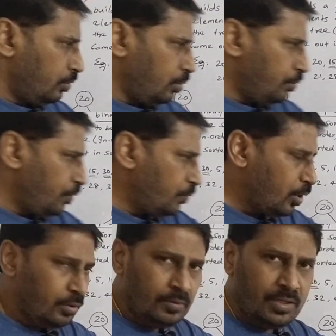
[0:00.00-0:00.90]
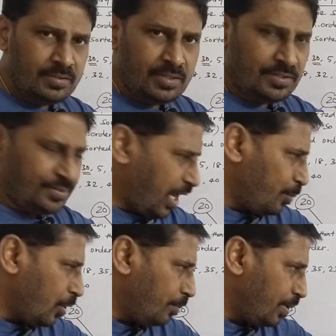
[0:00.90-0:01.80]
So we want to discuss
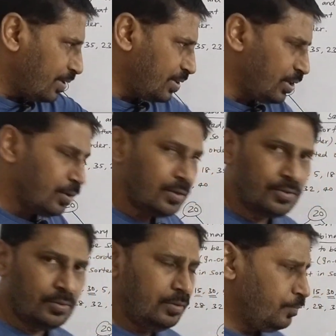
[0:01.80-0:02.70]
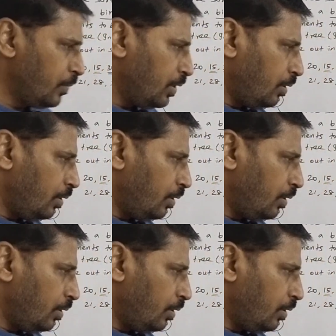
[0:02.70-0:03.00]
time complexity also.